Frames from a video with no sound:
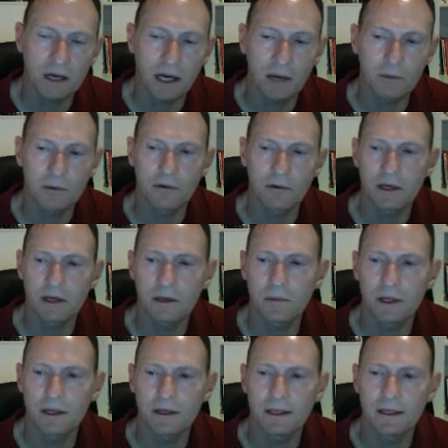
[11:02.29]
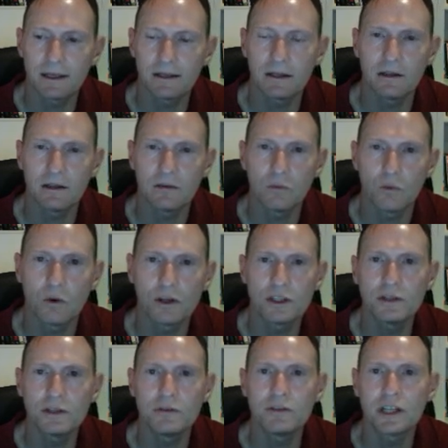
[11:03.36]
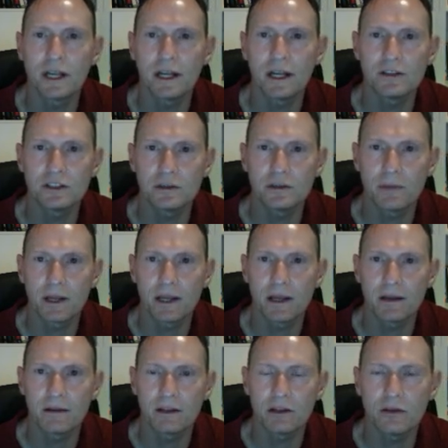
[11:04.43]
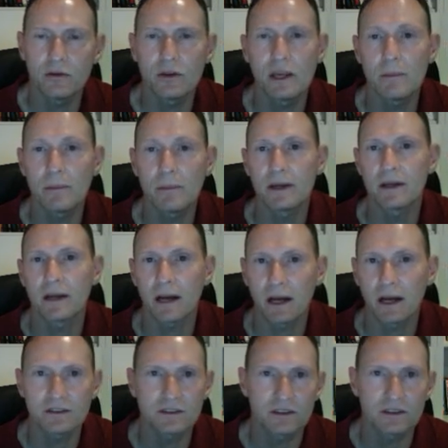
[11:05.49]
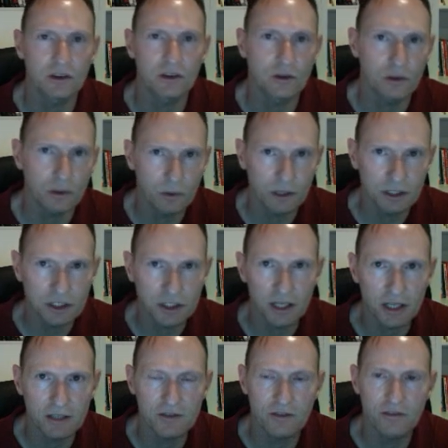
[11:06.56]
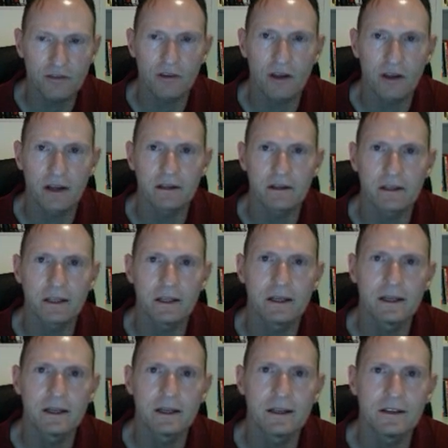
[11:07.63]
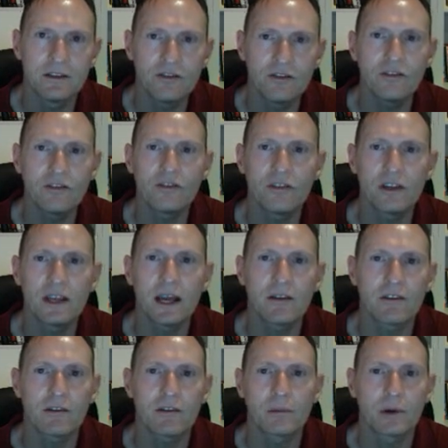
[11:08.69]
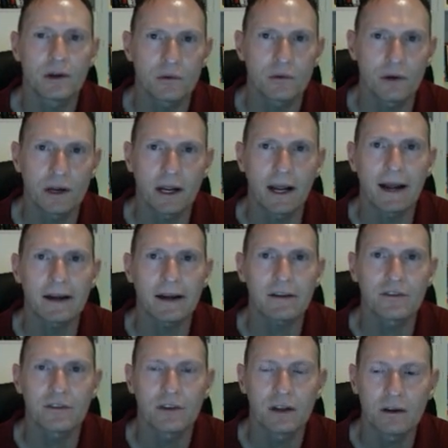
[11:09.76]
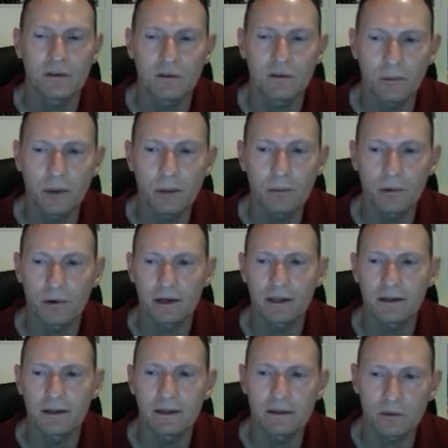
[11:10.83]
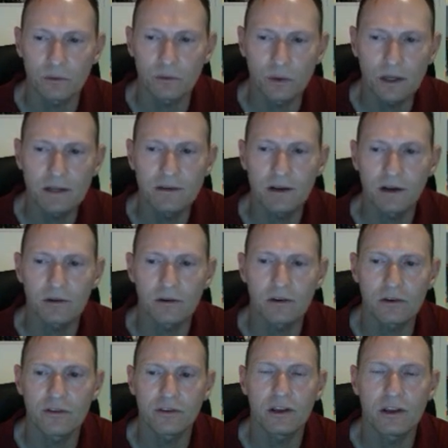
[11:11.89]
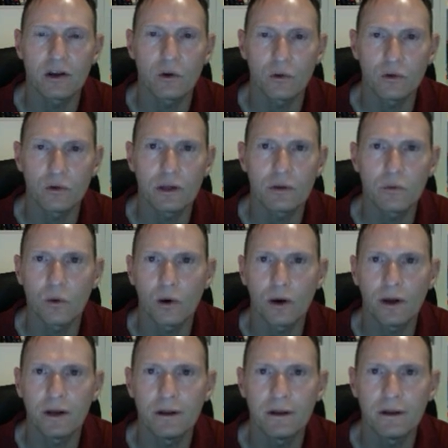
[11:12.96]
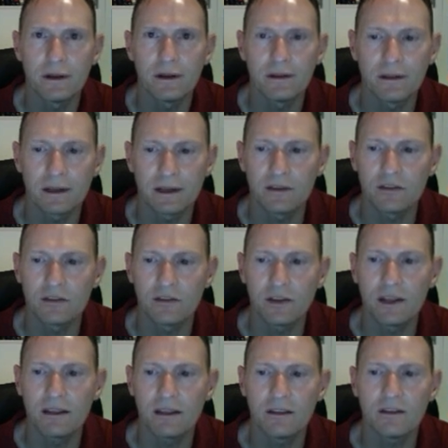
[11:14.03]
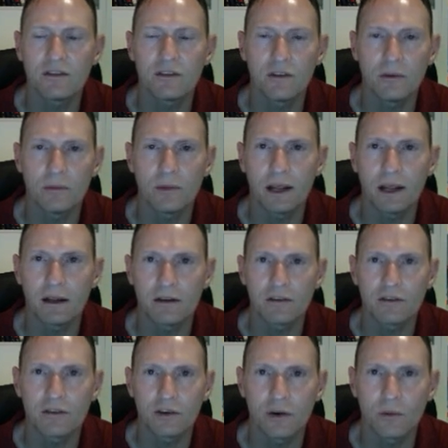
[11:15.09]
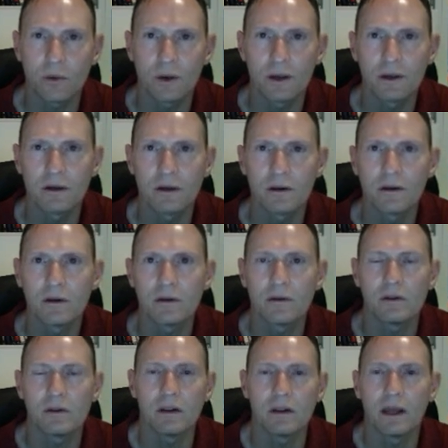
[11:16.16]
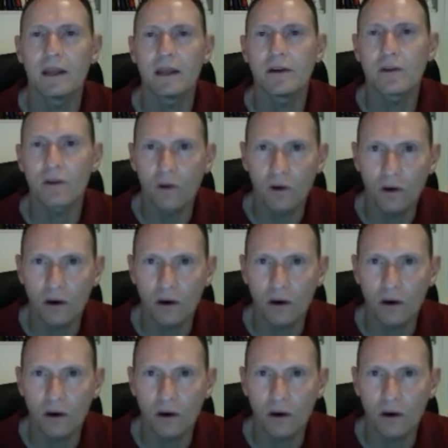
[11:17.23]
I would recommend, again, that once you change demand, that you keep it constant. You only want to change it slightly just to see how everybody reacts, remembering that the retailer is the only one that can see this demand. So later